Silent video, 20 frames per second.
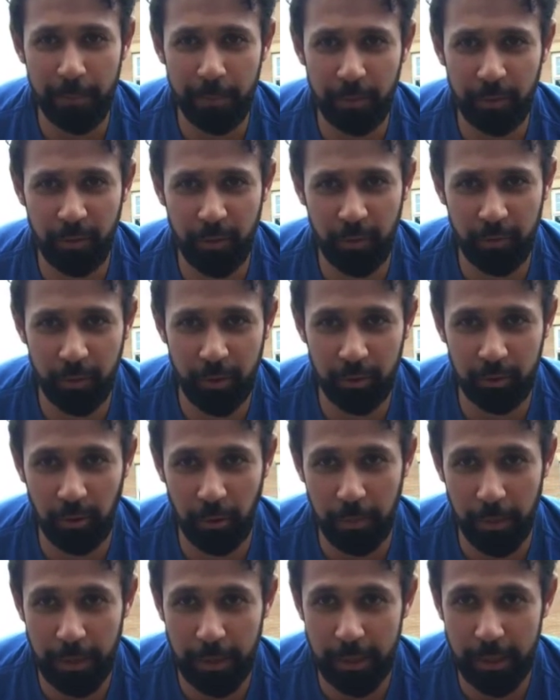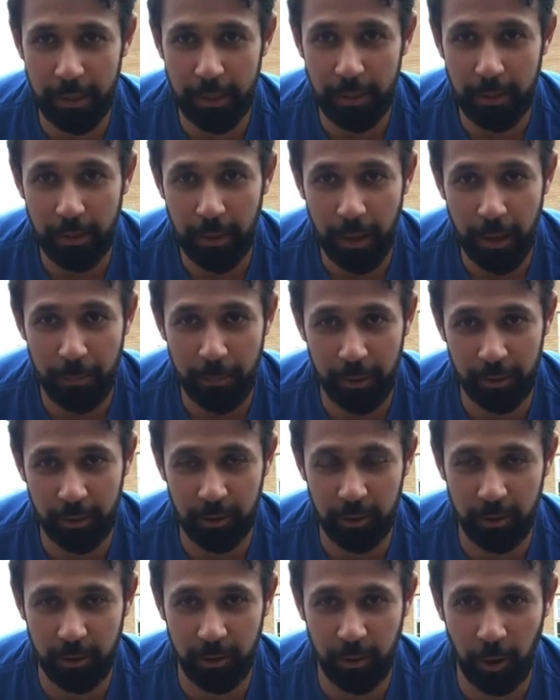Feel free to drop any
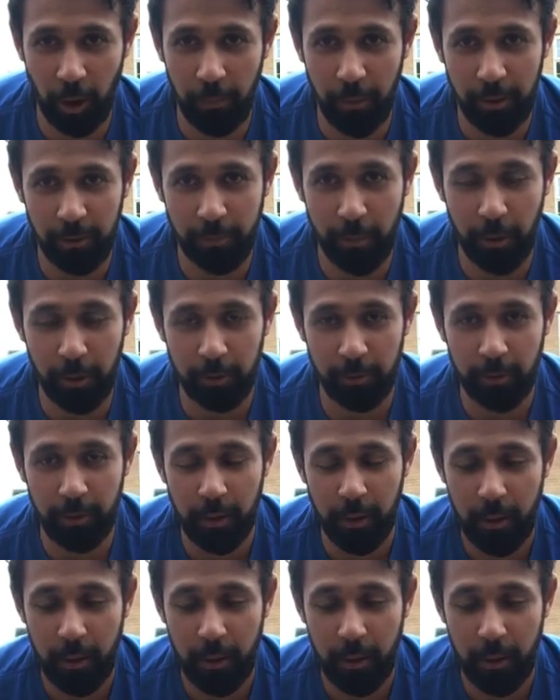messages in the comments box,